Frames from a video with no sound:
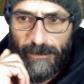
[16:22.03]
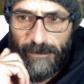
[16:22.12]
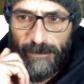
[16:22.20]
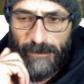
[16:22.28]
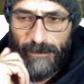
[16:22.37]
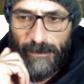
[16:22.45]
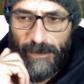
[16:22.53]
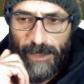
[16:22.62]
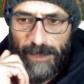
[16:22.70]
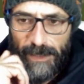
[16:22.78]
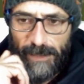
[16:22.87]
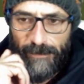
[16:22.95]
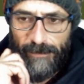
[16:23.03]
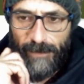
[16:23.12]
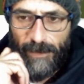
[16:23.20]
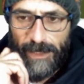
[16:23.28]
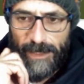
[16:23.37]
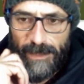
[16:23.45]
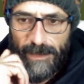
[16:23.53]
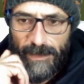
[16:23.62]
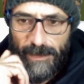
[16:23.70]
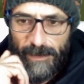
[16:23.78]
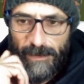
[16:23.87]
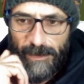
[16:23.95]
Oh, look at that. Flores,
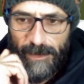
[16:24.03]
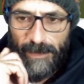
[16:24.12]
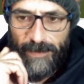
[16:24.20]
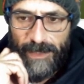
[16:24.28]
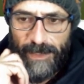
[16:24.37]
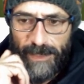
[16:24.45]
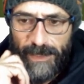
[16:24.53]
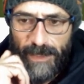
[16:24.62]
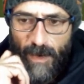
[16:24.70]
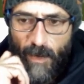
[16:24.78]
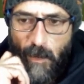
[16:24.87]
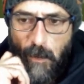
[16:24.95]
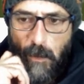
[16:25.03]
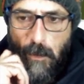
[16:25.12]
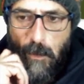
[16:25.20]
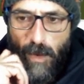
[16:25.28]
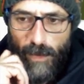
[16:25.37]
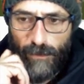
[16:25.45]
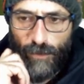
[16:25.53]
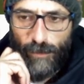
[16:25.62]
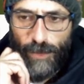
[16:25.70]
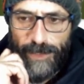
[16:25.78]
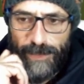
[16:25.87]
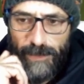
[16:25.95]
Ramirez to
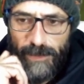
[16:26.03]
Morin.